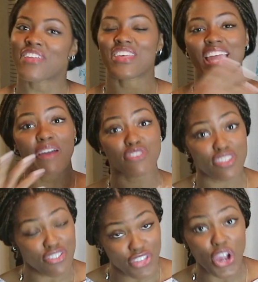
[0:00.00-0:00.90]
Then after
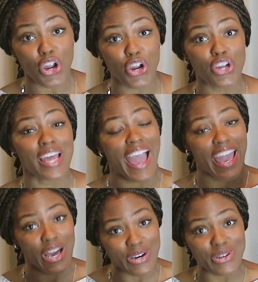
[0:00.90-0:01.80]
the third, I
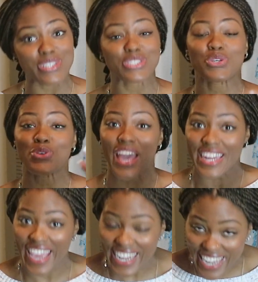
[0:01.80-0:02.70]
held on to
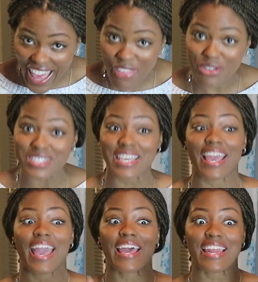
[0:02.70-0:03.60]
yet another
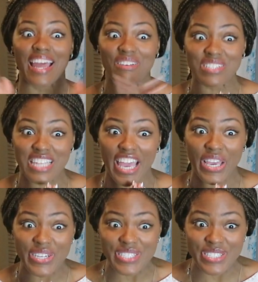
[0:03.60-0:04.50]
10, and I was
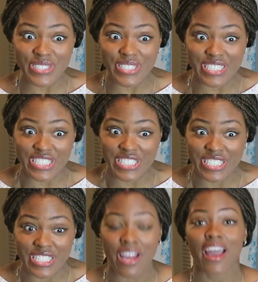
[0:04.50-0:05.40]
like,
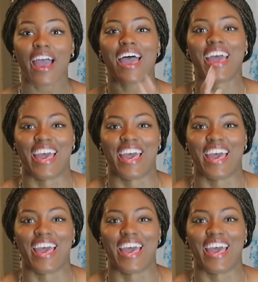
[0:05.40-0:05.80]
okay.